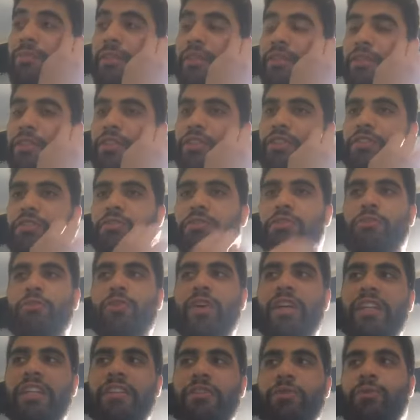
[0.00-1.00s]
because
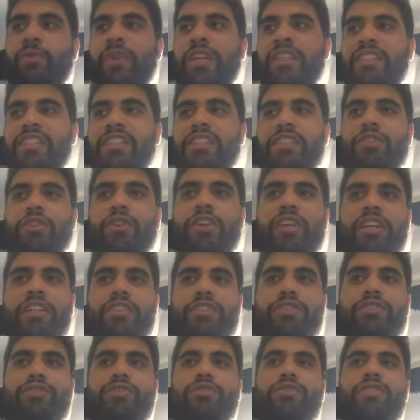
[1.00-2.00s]
once you are
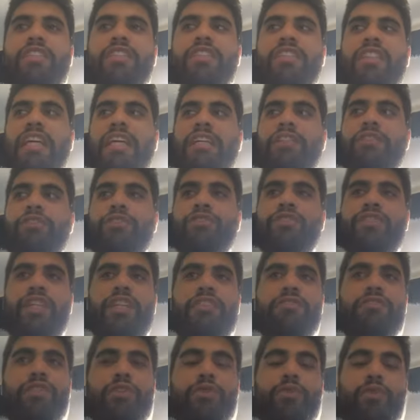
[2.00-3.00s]
a student and you
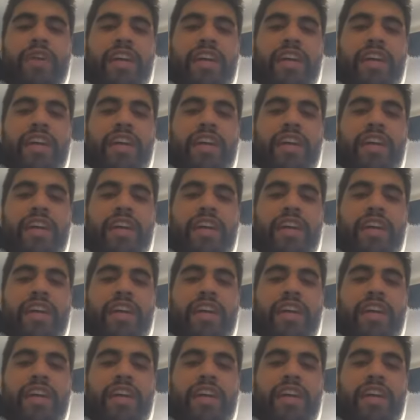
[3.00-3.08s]
travel